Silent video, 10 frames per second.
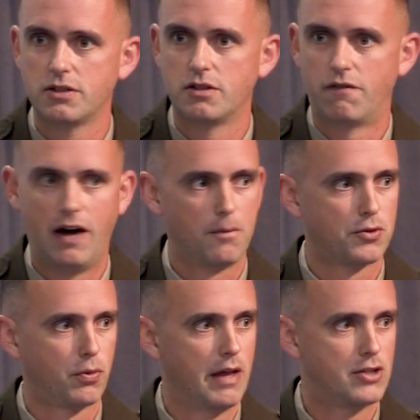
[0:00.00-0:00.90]
Develop
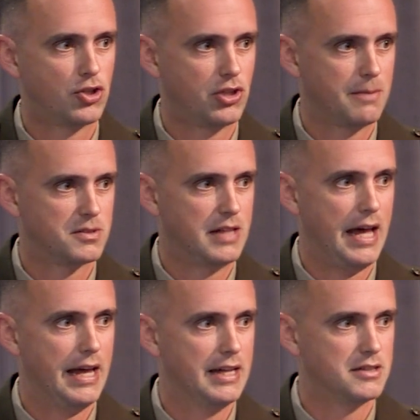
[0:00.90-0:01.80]
those relationships.
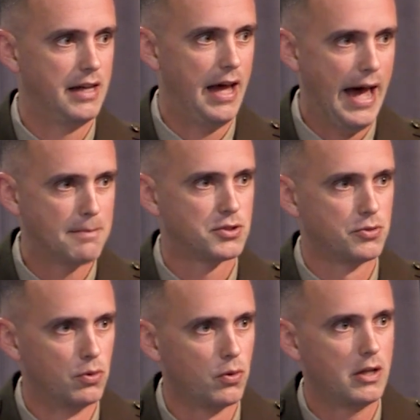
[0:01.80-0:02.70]
That is
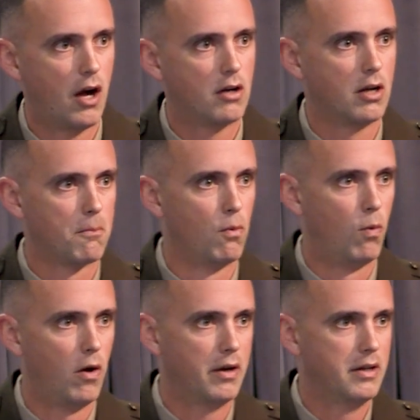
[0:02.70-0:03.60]
absolutely our number
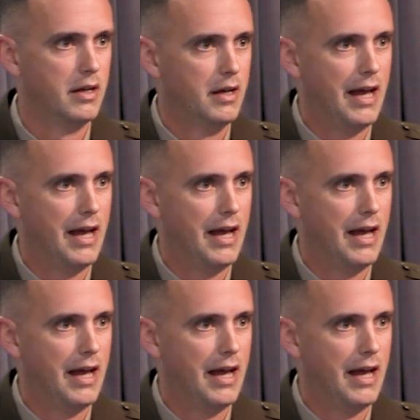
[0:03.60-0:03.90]
one